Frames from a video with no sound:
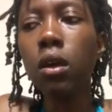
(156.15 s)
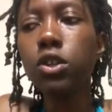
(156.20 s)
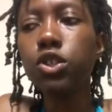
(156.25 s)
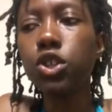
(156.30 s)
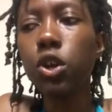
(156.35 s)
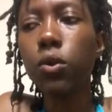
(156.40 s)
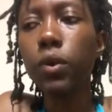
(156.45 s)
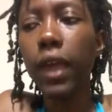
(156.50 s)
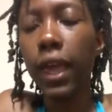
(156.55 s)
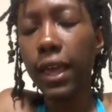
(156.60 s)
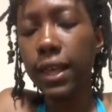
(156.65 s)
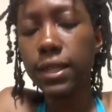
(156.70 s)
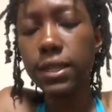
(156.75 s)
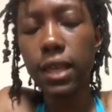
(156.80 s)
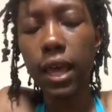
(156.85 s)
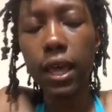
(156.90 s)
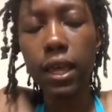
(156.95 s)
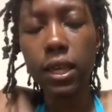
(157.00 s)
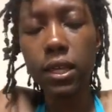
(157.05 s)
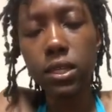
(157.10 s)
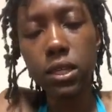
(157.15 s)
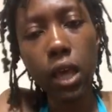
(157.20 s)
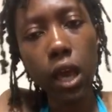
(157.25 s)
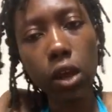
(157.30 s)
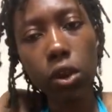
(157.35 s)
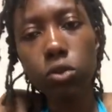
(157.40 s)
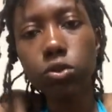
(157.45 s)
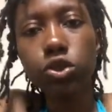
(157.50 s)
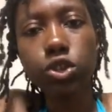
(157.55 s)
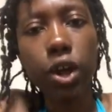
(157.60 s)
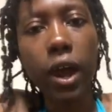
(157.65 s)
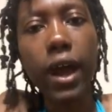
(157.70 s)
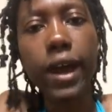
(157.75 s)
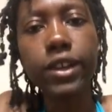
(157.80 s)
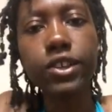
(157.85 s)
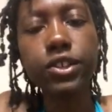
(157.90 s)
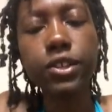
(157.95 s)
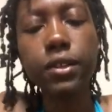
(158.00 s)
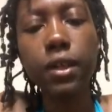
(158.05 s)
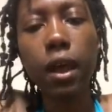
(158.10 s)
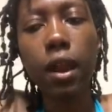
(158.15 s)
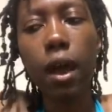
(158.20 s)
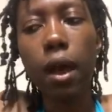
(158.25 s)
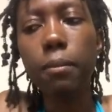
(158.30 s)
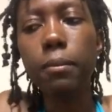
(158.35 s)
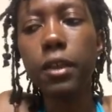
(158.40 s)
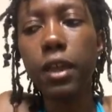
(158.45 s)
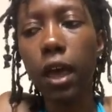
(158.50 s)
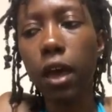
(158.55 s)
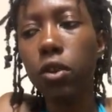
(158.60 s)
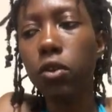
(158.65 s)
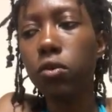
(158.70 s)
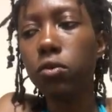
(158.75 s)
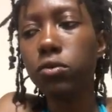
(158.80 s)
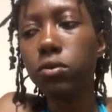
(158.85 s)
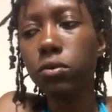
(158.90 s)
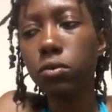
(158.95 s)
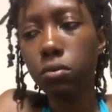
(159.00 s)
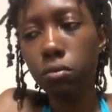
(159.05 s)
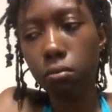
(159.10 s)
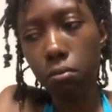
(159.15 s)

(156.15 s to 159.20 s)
showcase that he's ghetto trash and that I'm a ghetto